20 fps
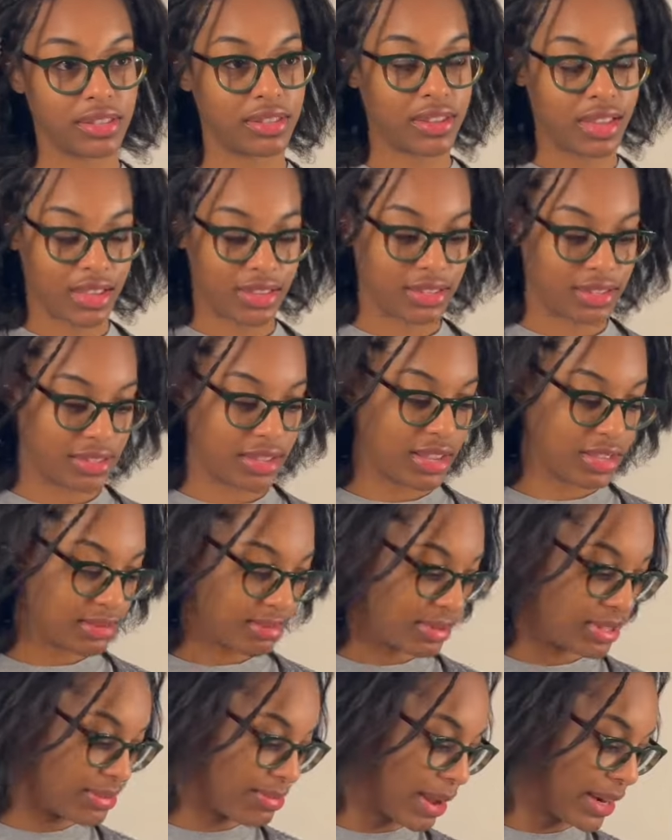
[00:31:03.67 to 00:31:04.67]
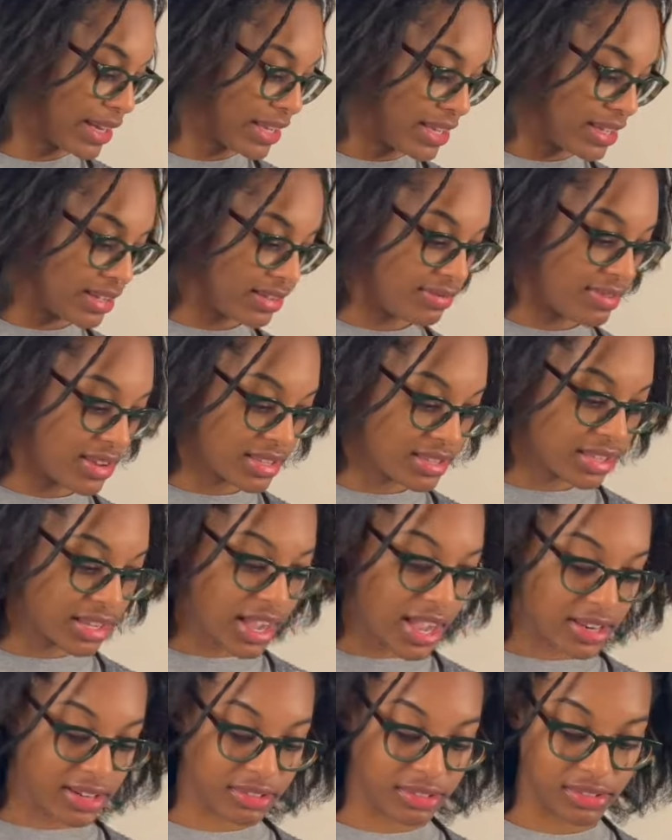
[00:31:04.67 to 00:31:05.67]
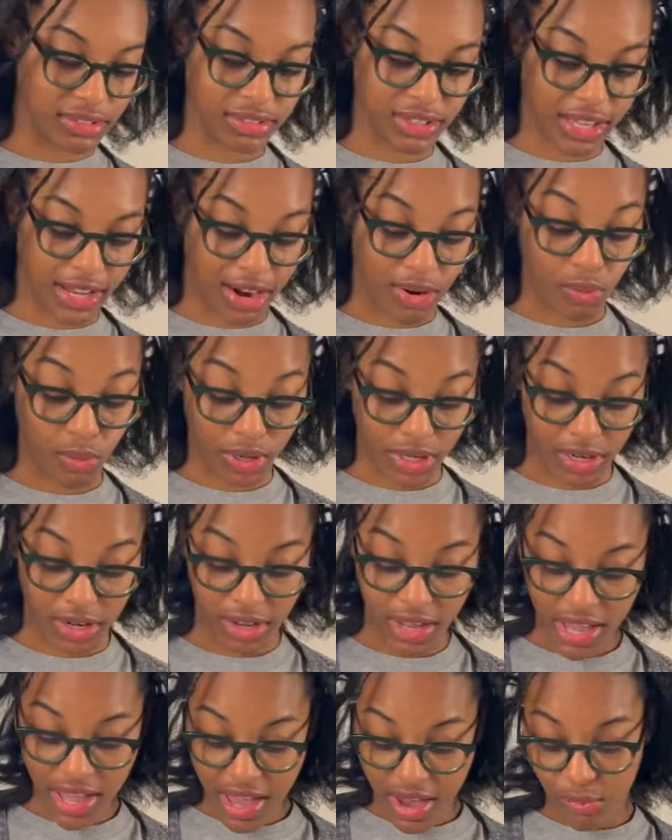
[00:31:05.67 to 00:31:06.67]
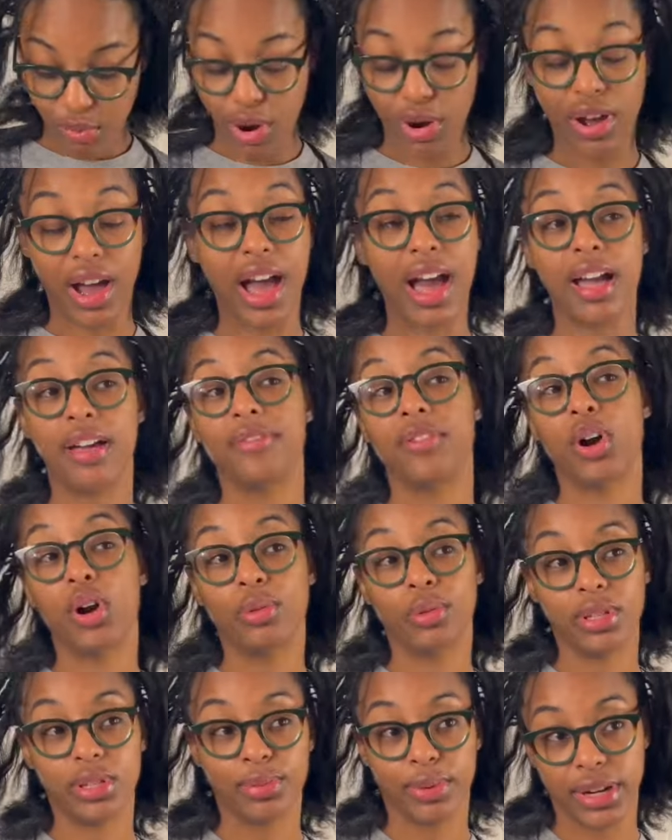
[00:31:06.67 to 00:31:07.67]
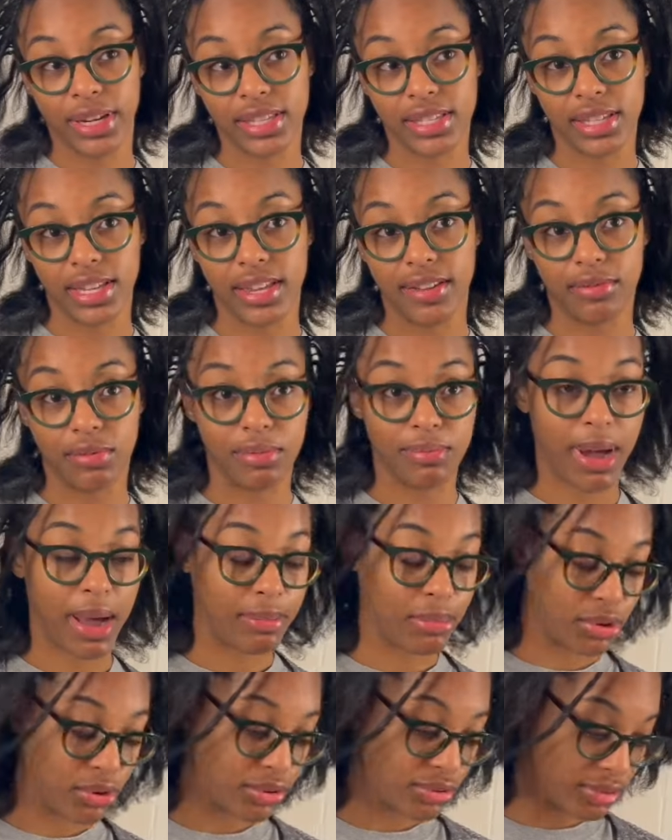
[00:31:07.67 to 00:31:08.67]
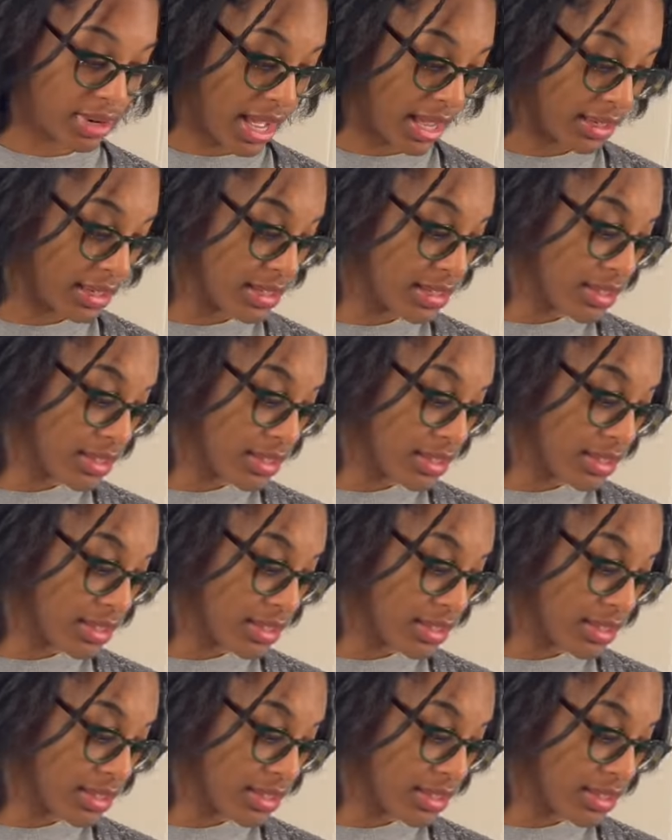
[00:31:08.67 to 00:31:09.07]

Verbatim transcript: That's that's what it's about to give. That's the kind of look that I want to, well, I have always wanted to give with my boho knowledge.